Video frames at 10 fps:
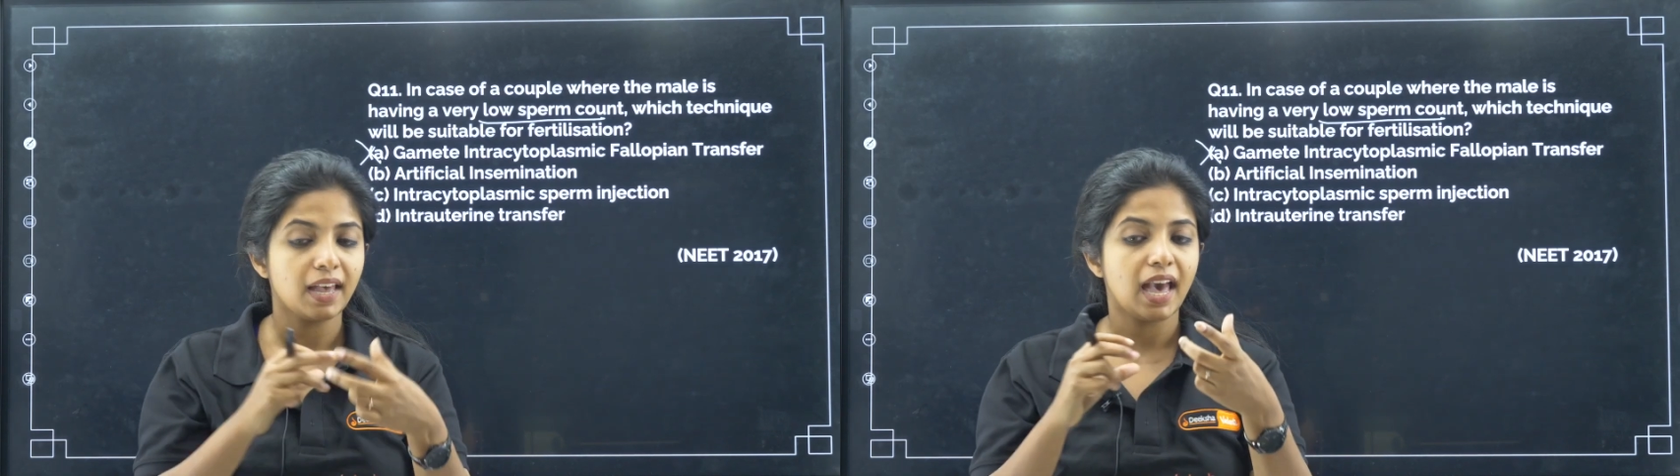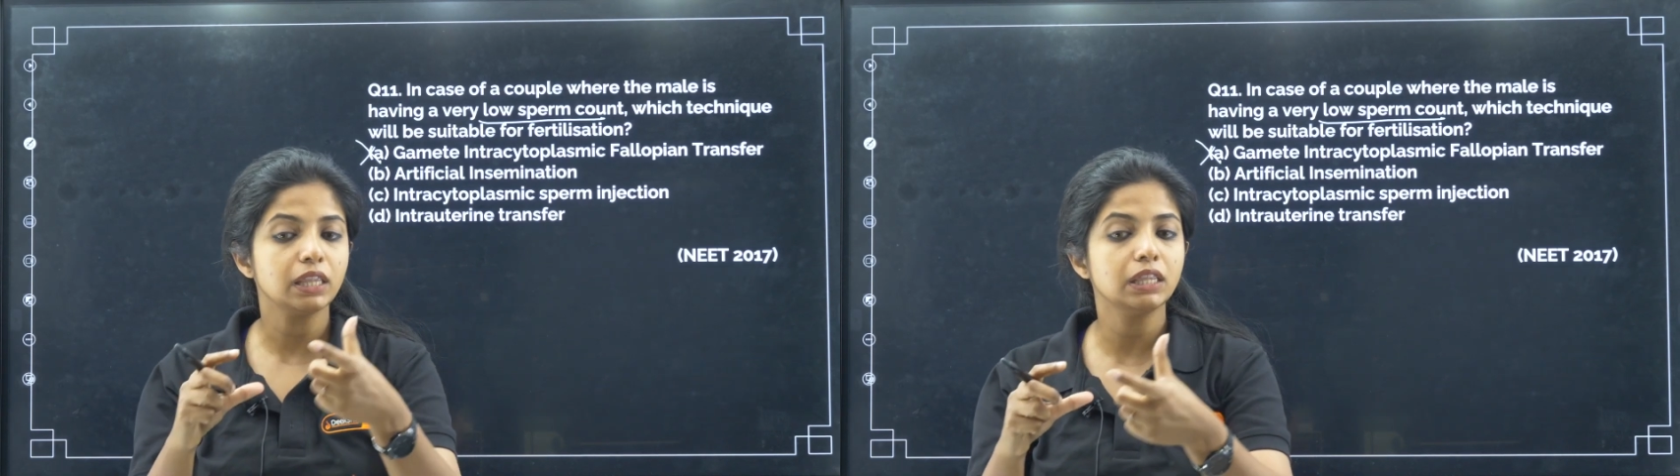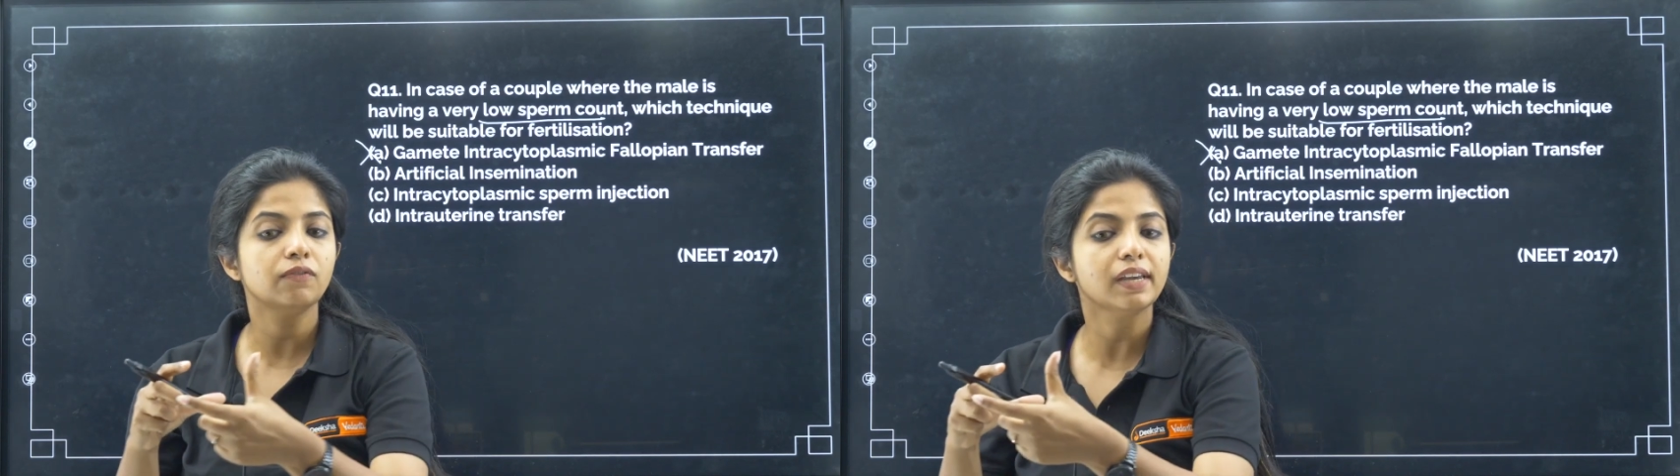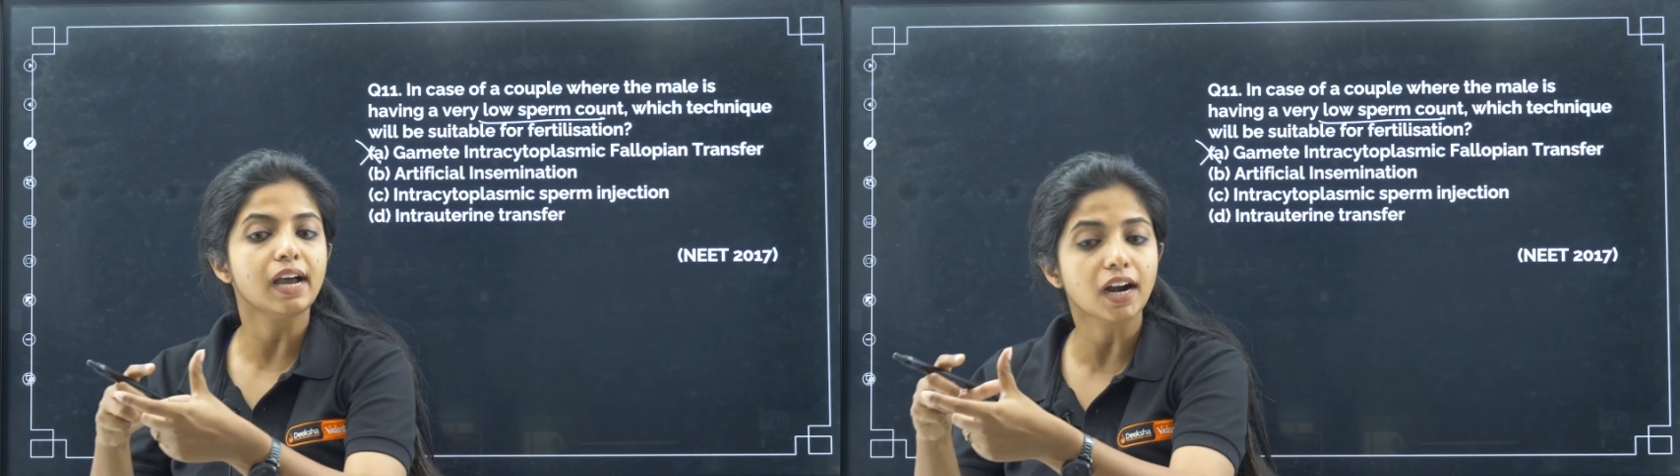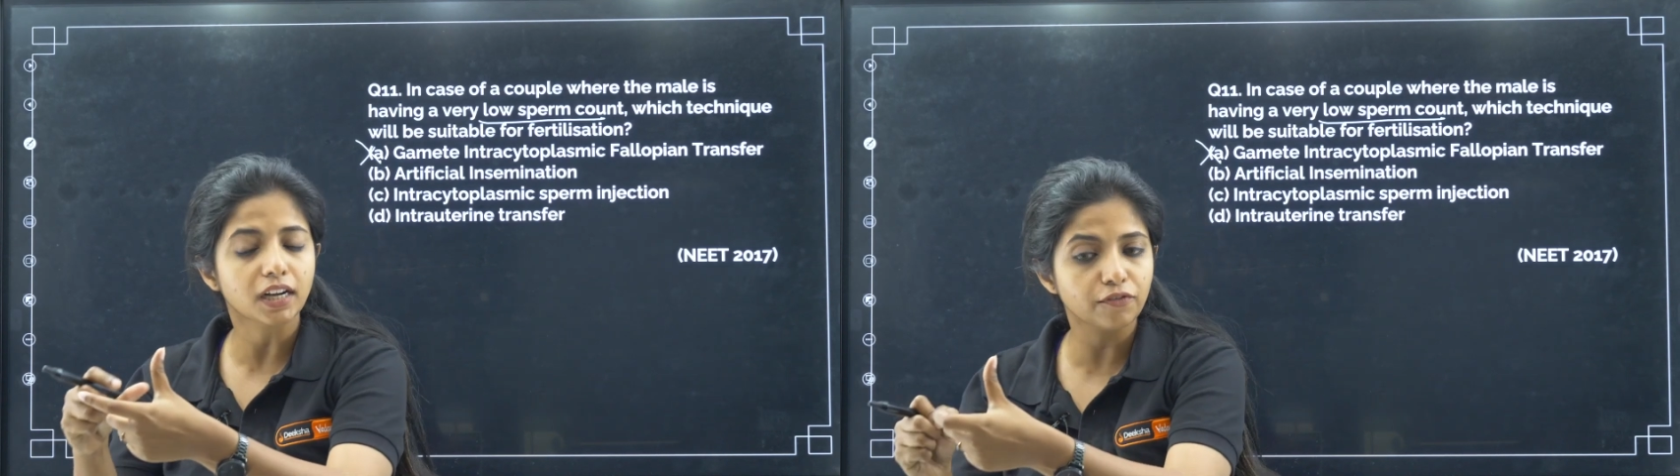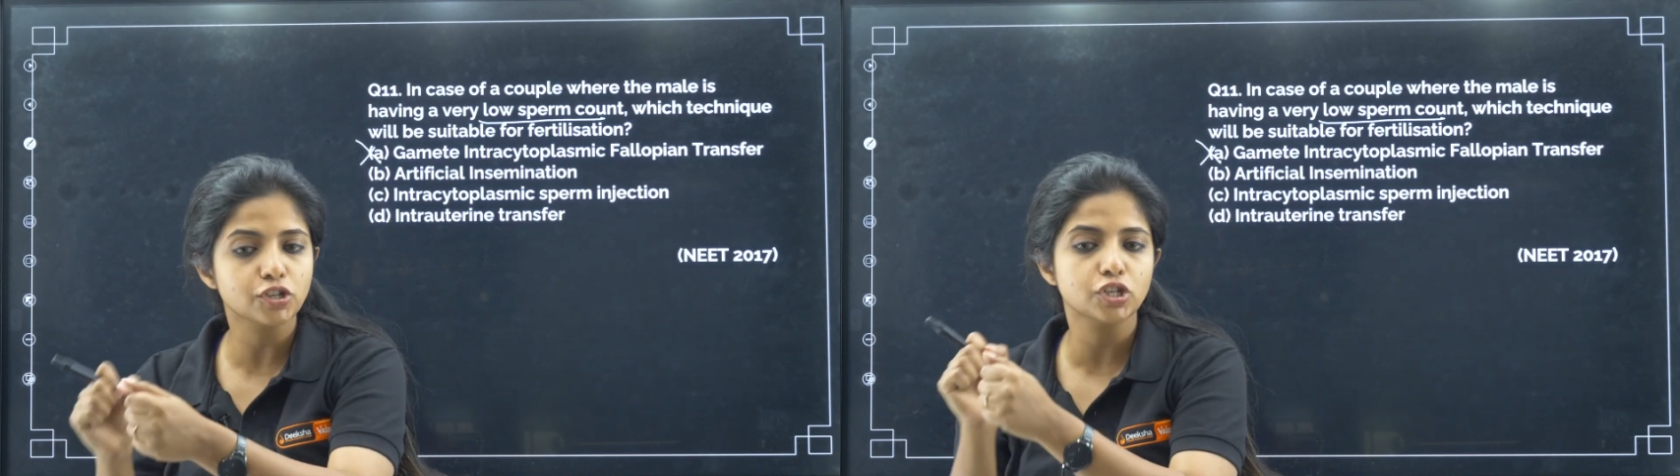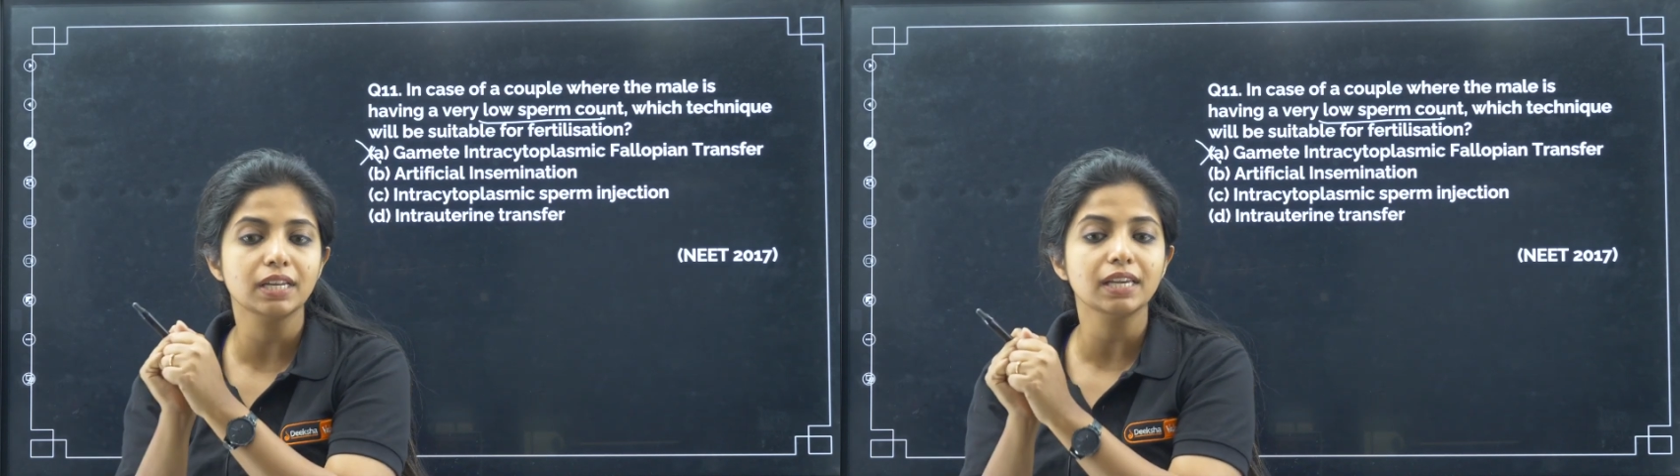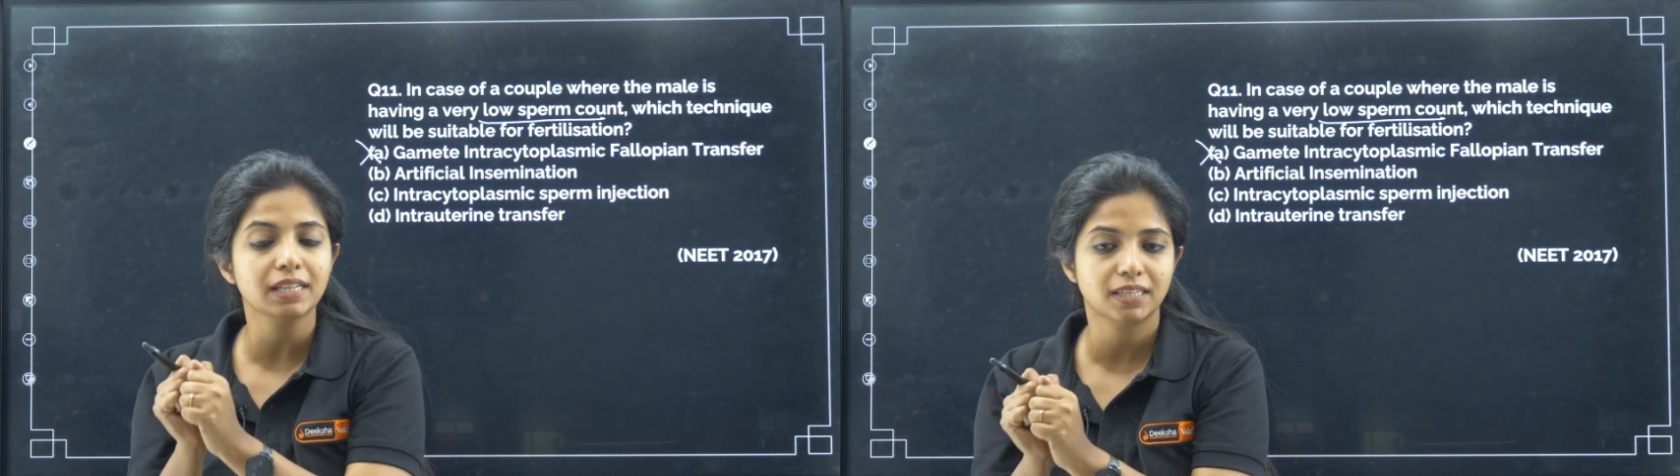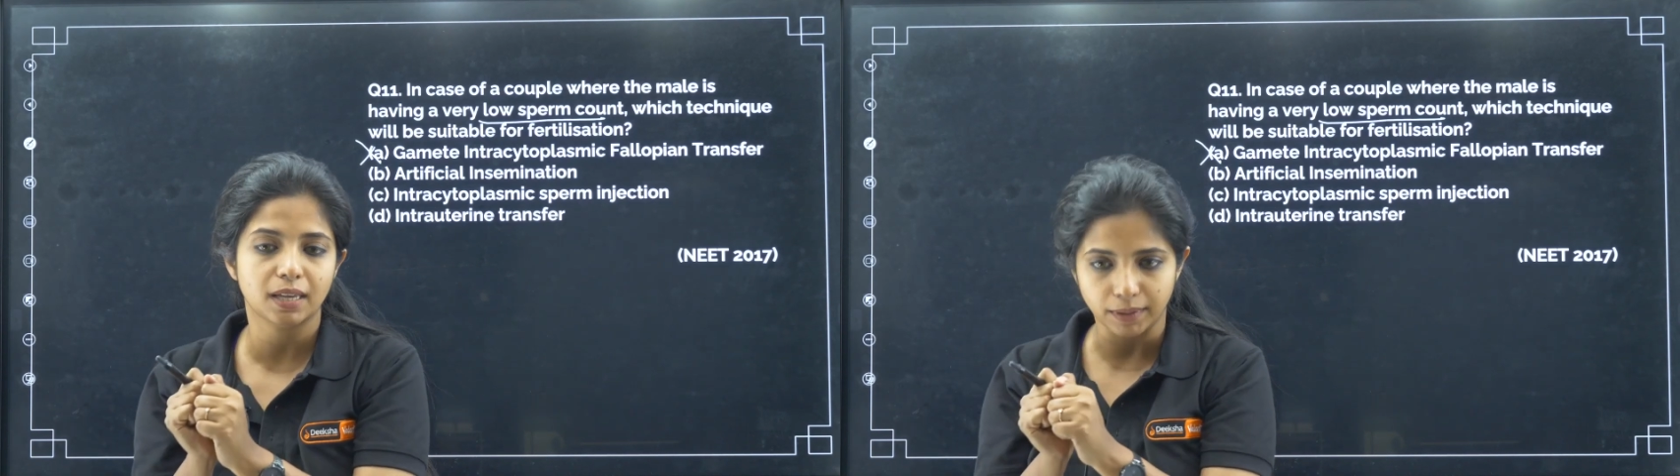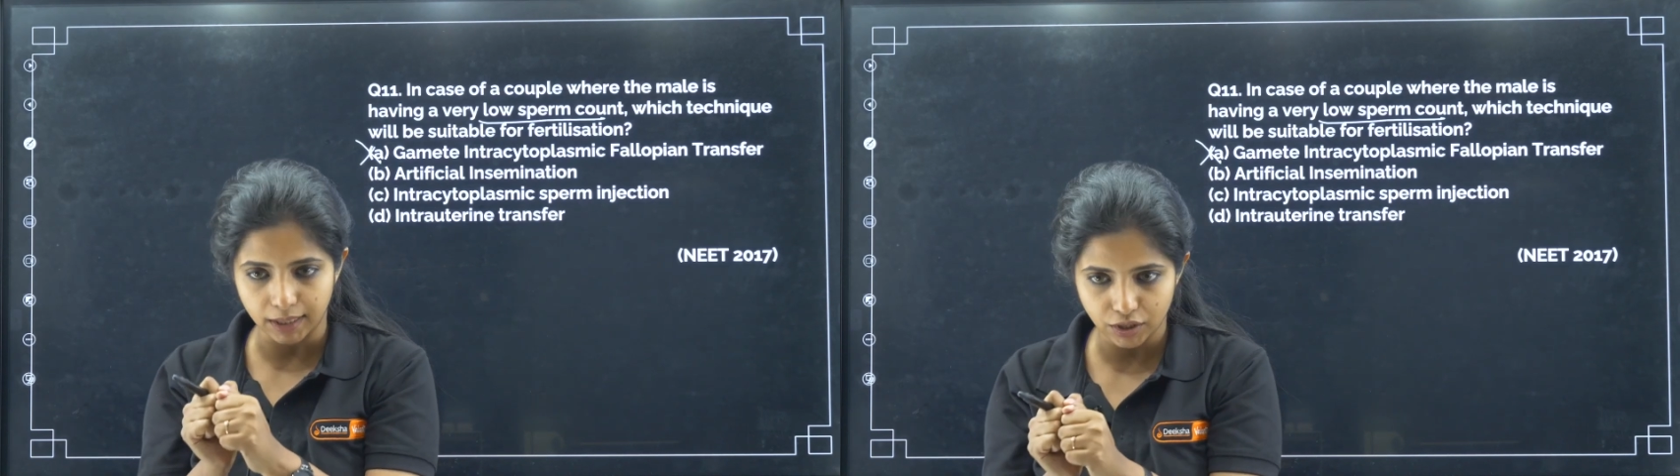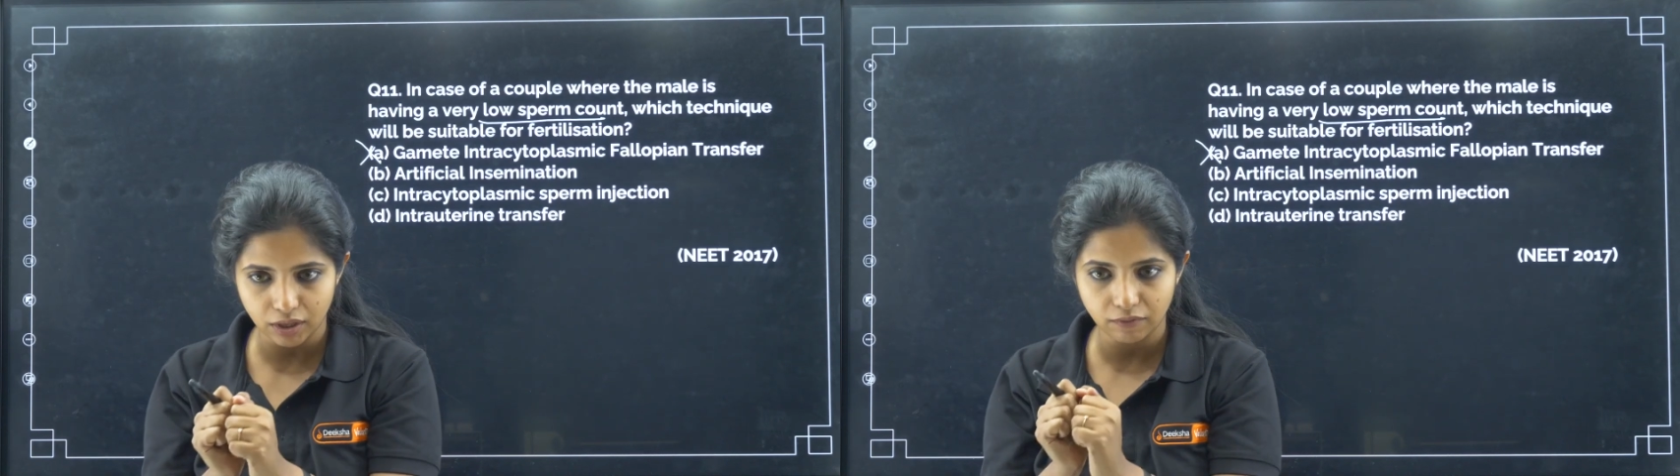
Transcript: and then we artificially inseminate.